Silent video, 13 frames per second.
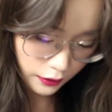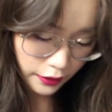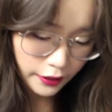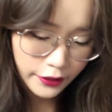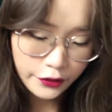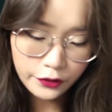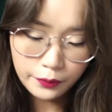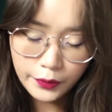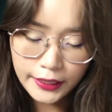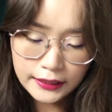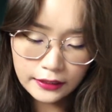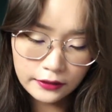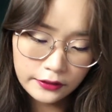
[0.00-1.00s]
Then
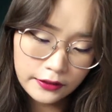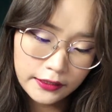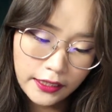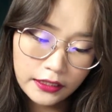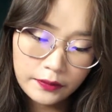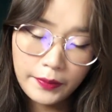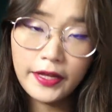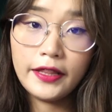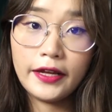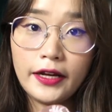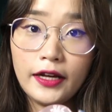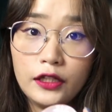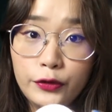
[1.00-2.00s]
cutepress also sent me
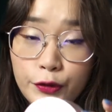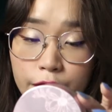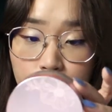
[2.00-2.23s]
their loose